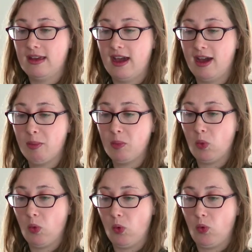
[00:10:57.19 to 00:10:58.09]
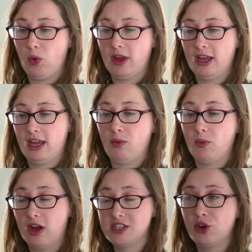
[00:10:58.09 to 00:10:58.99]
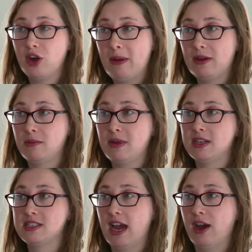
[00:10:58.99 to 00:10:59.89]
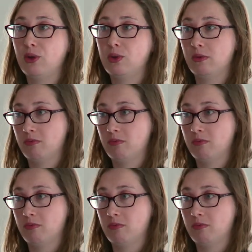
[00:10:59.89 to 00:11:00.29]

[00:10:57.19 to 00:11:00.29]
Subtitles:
I'll talk about in a minute how